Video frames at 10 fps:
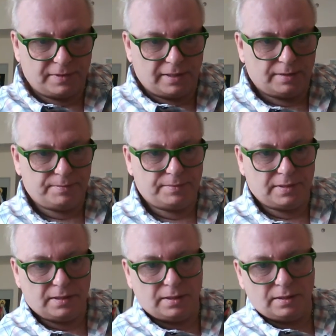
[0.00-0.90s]
Yeah?
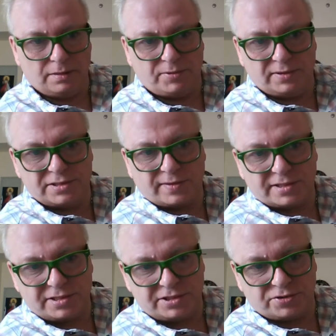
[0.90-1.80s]
The points are
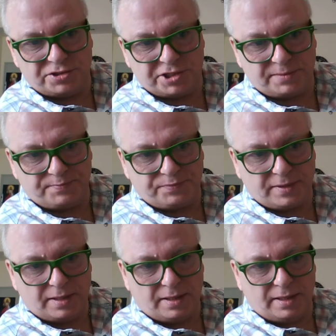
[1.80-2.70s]
actually touching
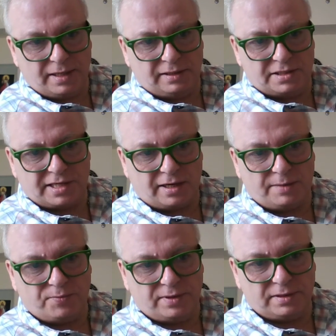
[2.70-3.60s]
in the
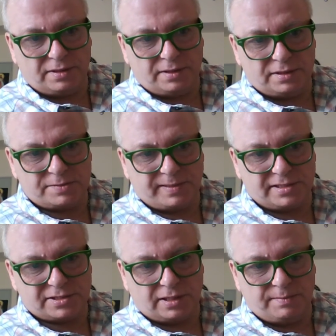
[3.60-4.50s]
time, in the
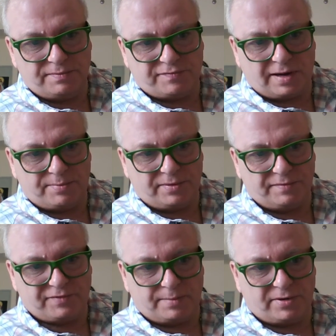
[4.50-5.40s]
space-time
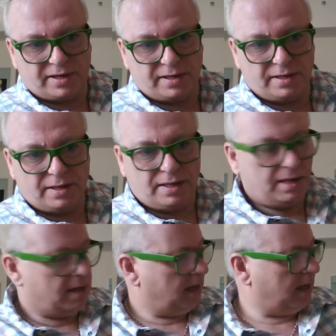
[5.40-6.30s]
fabric,
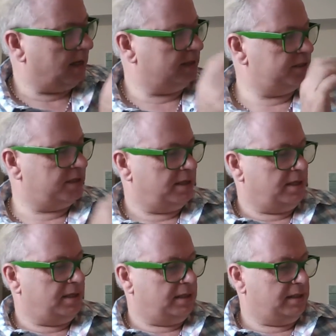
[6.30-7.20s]
and
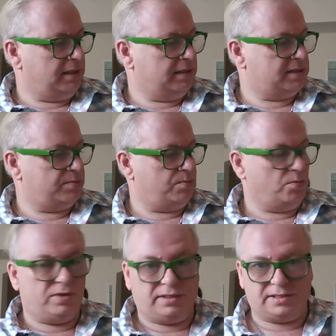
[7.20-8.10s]
it's
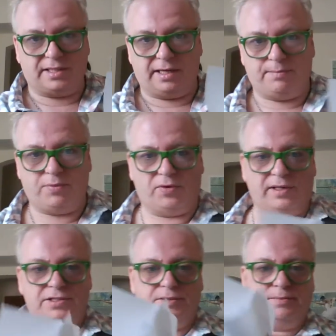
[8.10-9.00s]
one and the same
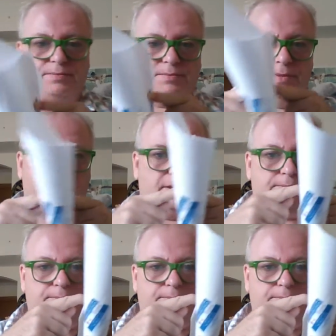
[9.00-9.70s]
point. Yeah.